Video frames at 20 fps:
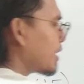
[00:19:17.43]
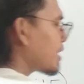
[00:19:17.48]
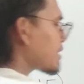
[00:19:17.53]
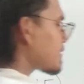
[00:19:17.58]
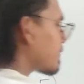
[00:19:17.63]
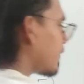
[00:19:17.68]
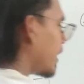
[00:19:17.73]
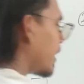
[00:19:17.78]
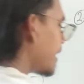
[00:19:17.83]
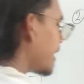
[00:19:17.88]

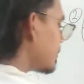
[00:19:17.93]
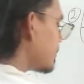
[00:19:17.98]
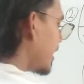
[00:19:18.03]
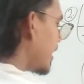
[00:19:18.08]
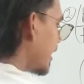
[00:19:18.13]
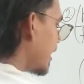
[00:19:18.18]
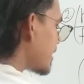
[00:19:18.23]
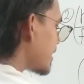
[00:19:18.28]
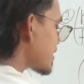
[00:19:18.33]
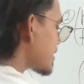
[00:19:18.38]
minus 5
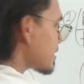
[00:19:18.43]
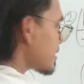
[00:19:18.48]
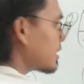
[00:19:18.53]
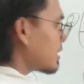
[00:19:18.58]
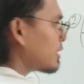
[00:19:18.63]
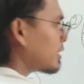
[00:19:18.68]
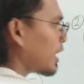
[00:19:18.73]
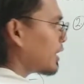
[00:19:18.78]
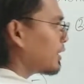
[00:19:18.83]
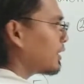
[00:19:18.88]
as
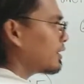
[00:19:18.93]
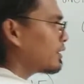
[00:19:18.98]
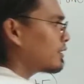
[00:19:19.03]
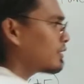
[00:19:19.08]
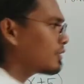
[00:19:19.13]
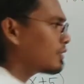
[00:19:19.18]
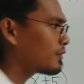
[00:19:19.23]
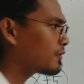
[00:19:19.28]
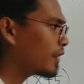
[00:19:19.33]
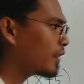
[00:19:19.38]

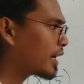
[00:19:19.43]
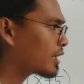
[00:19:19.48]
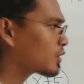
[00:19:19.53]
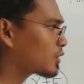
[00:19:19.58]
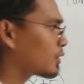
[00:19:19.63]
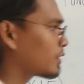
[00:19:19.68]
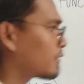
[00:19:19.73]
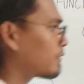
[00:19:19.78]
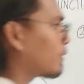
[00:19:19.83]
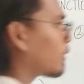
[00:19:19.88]
in
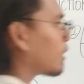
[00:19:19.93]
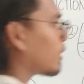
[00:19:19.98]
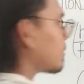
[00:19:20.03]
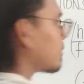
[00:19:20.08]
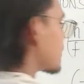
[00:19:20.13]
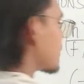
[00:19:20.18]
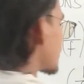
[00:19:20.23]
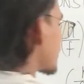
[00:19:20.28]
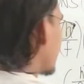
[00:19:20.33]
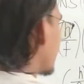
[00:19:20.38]
factor
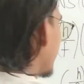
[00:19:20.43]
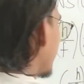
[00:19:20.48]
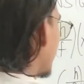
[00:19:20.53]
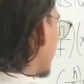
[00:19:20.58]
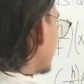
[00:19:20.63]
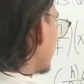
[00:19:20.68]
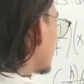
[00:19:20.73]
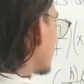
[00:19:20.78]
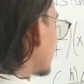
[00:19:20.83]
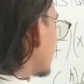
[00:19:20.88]
form. So we
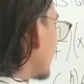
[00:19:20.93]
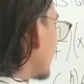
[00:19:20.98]
have